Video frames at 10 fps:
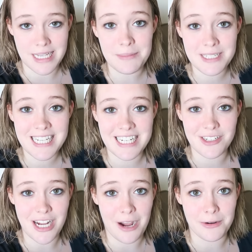I was able to get
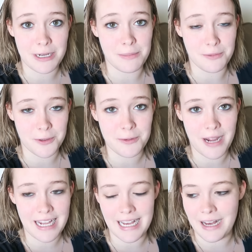a shower in before
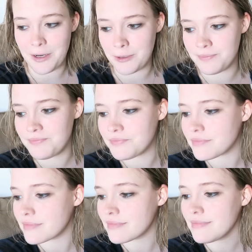Ryan got home
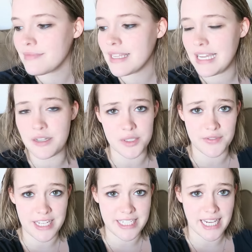and it was
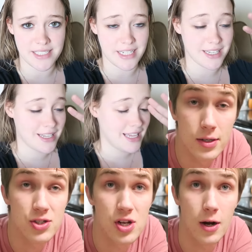fantastic.
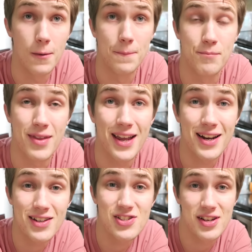So
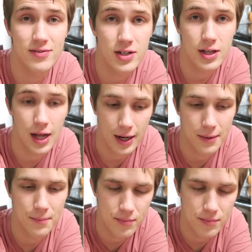it is seven o'clock.